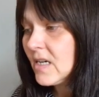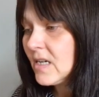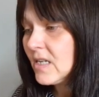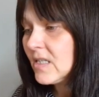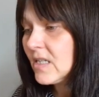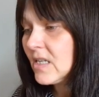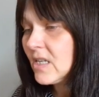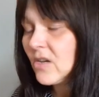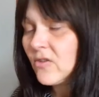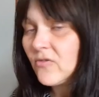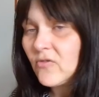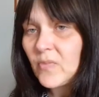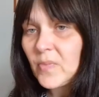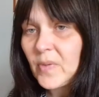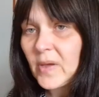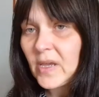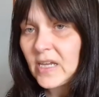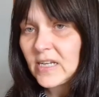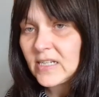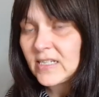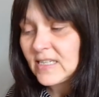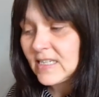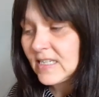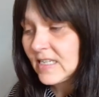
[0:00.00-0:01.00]
the
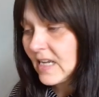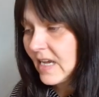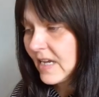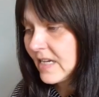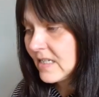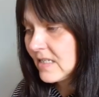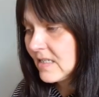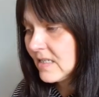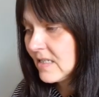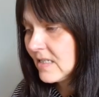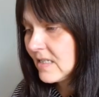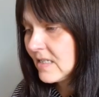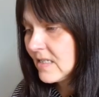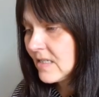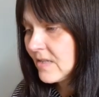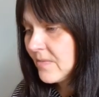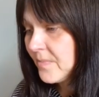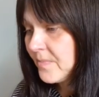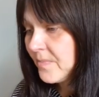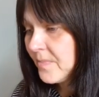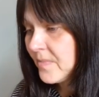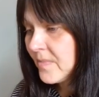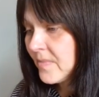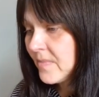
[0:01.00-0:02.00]
European sales.
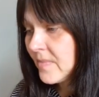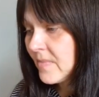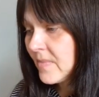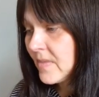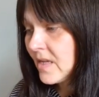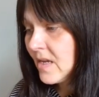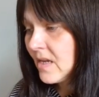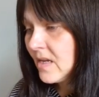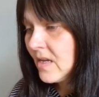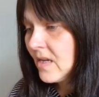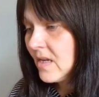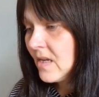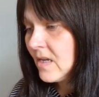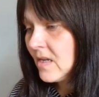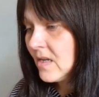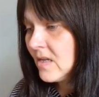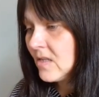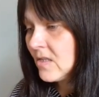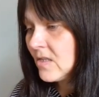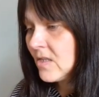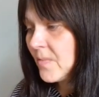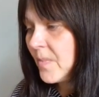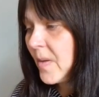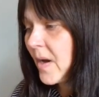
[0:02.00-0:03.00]

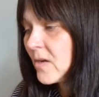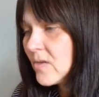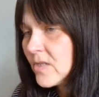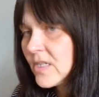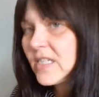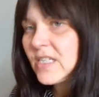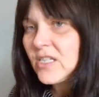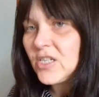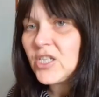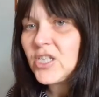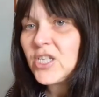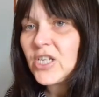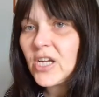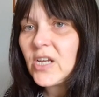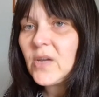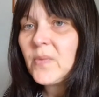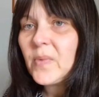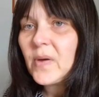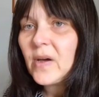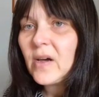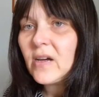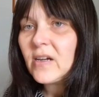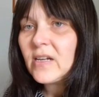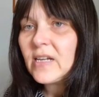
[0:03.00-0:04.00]
The postage is
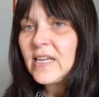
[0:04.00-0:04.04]
cheaper.